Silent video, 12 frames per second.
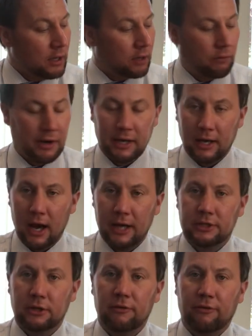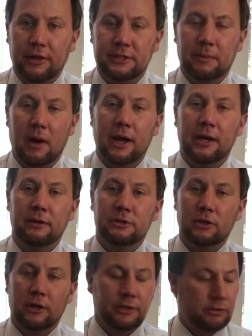Great guys, good friends of mine, and I was
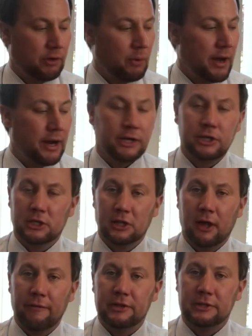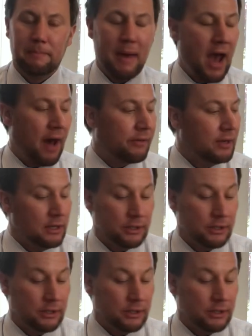taught this right away, and I just love this math.